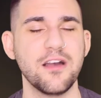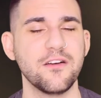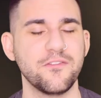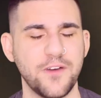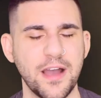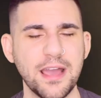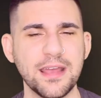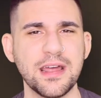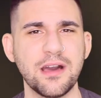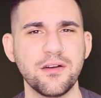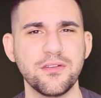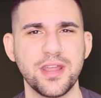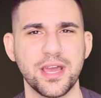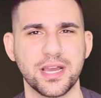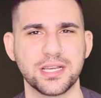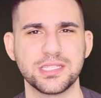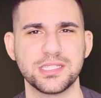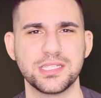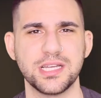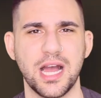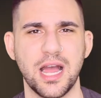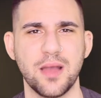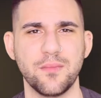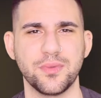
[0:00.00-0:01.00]
Find out next
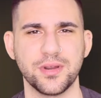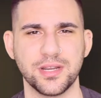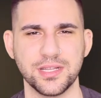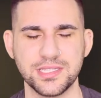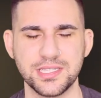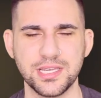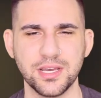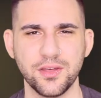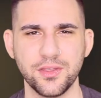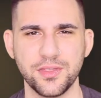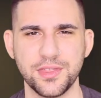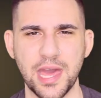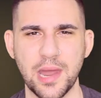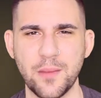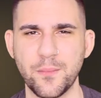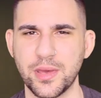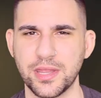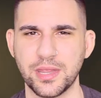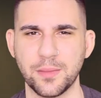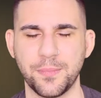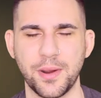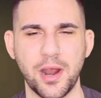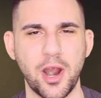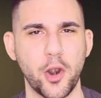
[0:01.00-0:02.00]
time, but until then, may
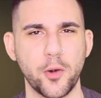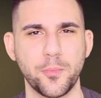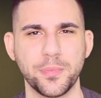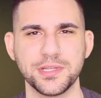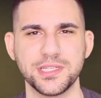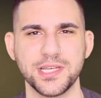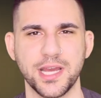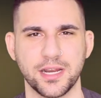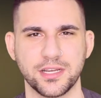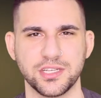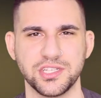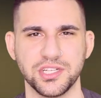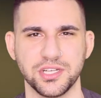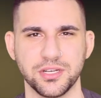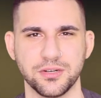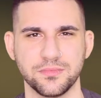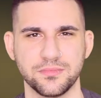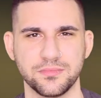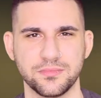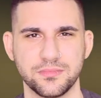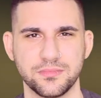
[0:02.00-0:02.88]
the power protect you.